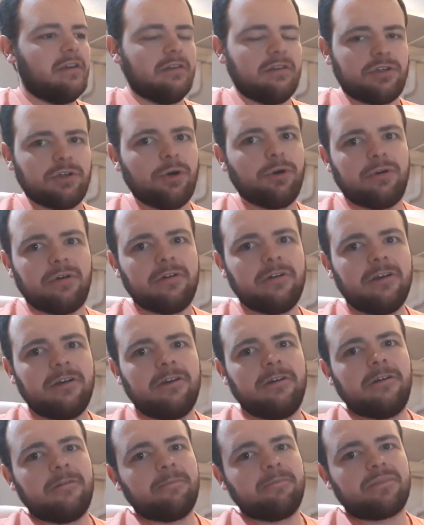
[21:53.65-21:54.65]
Don't.
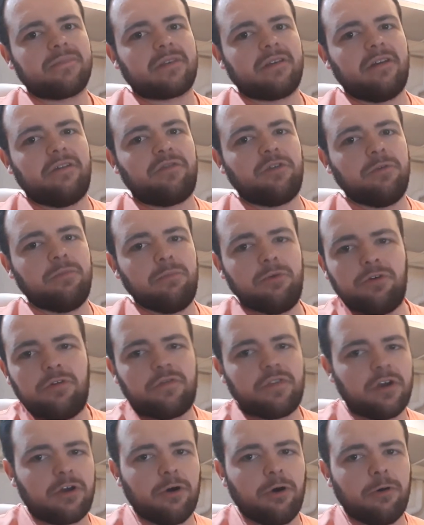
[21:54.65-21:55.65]
If you
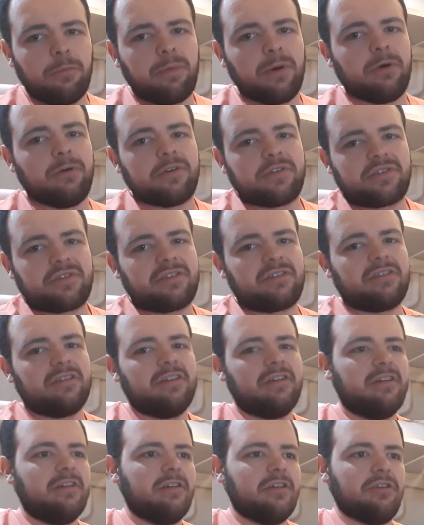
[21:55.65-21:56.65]
move the goalposts,
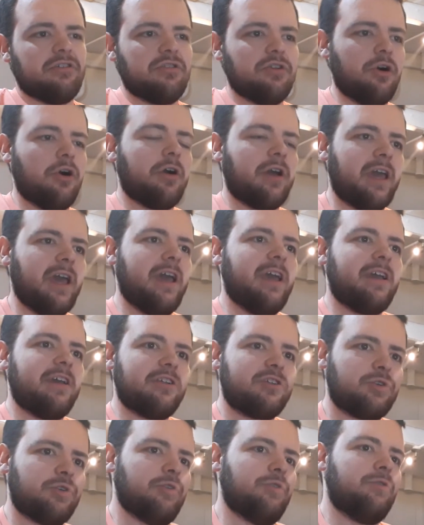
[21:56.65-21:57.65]
you're not getting
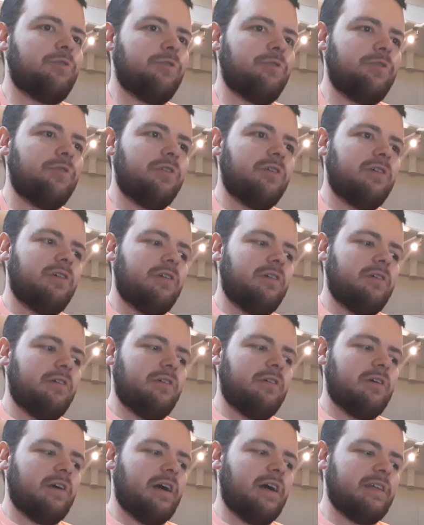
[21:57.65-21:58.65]
a true
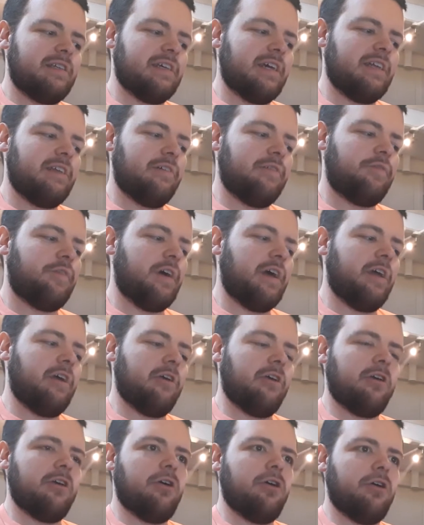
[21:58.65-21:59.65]

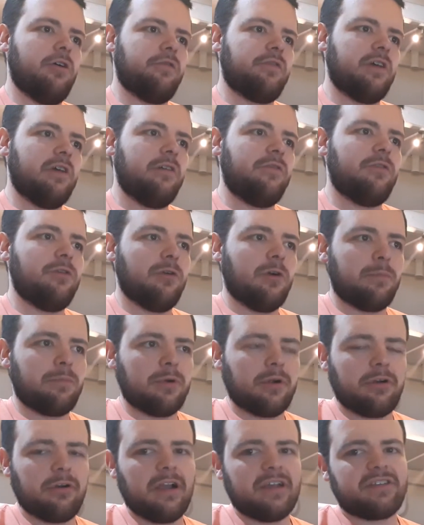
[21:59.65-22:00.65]
identifier of if you are
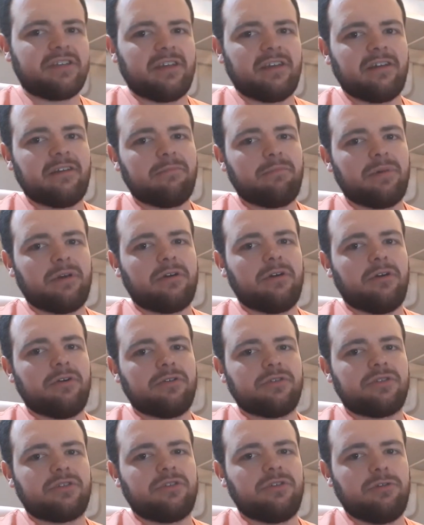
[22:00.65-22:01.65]
progressing,
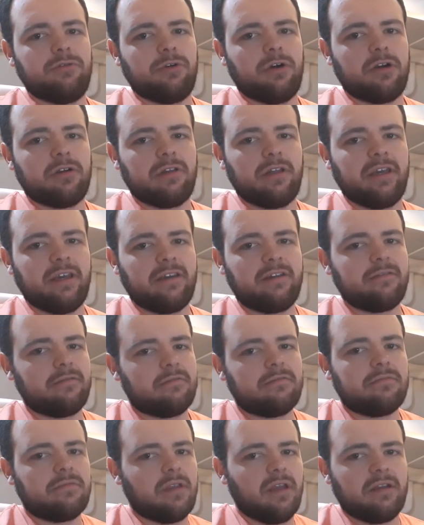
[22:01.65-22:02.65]
because you are, like,
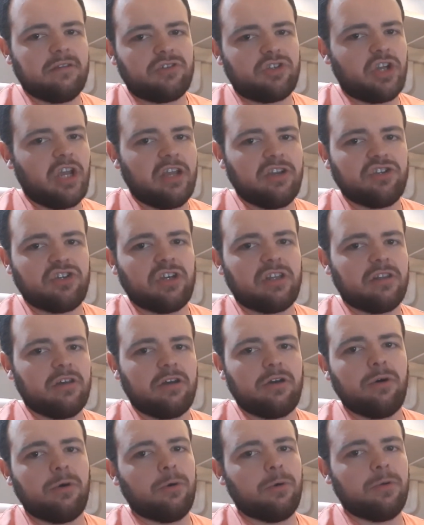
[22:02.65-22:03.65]
changing the
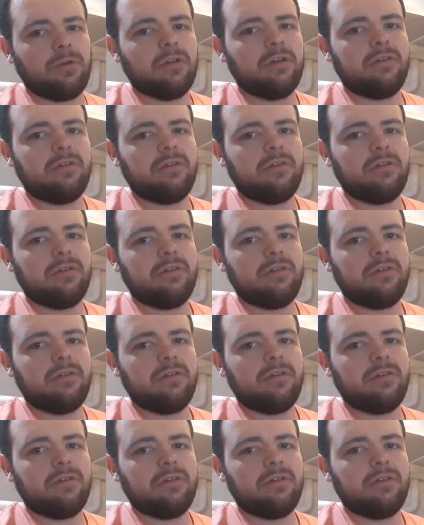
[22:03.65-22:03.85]
goal.